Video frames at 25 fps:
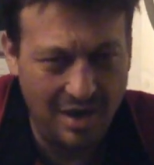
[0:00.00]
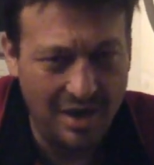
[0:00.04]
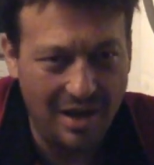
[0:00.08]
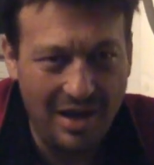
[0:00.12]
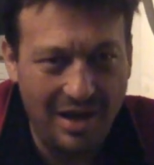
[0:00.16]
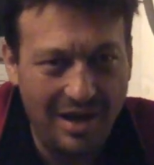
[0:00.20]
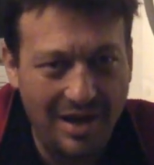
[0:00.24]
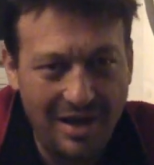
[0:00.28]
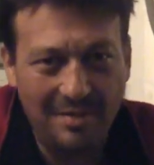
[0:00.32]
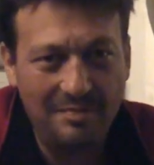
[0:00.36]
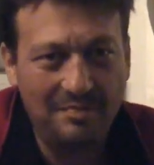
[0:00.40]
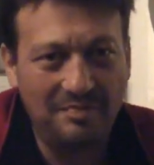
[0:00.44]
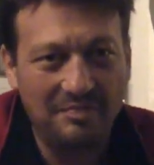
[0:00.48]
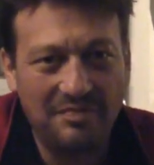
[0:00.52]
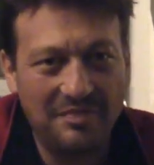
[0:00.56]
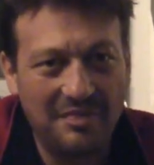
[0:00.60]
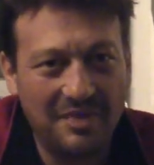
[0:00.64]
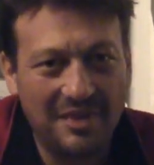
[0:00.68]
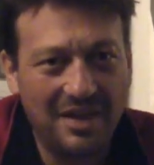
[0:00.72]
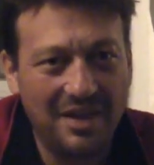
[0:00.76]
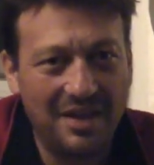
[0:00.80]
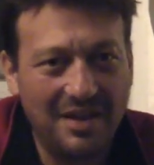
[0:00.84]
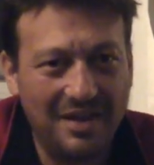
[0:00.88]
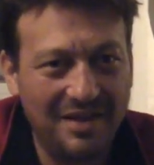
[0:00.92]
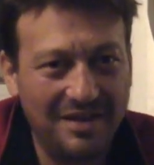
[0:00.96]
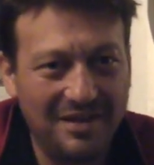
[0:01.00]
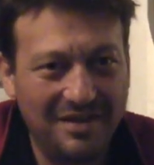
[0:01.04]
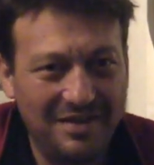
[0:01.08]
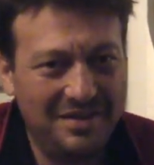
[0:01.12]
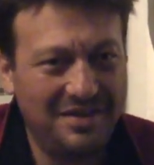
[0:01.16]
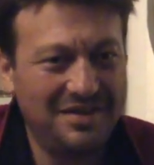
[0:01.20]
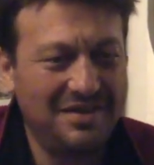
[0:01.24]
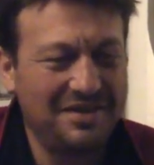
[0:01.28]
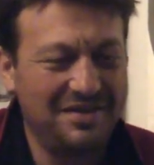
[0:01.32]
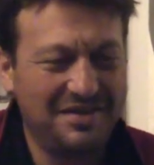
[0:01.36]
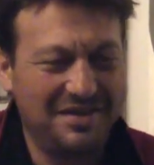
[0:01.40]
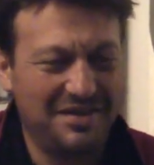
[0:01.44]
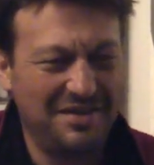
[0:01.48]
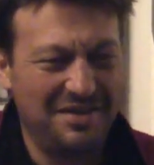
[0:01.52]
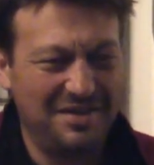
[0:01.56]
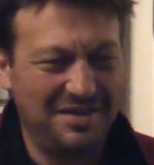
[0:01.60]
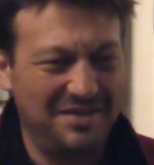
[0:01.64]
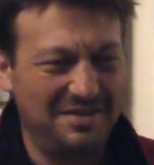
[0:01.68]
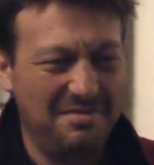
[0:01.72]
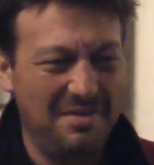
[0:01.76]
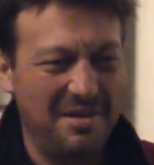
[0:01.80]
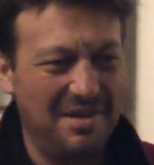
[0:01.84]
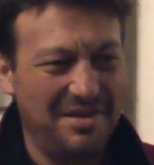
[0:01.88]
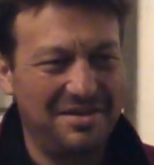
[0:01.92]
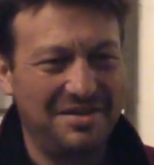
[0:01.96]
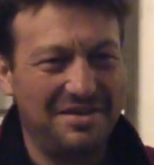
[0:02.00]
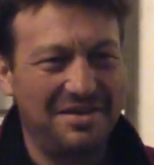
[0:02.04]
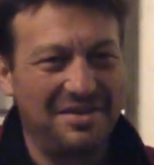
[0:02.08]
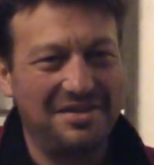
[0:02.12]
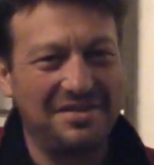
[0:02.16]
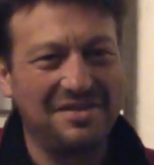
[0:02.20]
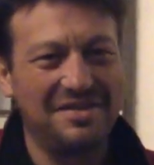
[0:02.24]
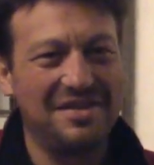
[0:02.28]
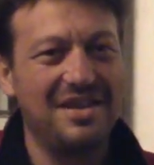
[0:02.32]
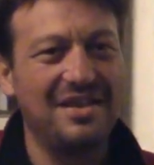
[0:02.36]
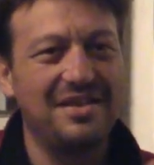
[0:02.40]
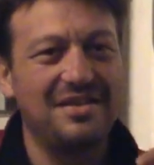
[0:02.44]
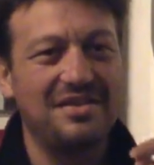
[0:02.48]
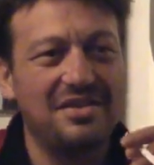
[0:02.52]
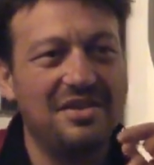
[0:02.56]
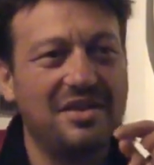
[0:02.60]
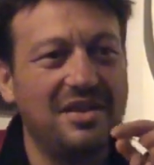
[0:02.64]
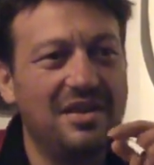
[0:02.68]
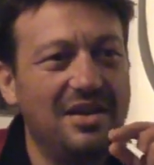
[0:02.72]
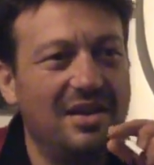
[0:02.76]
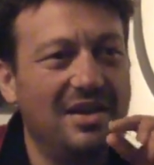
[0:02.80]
It just makes no sense.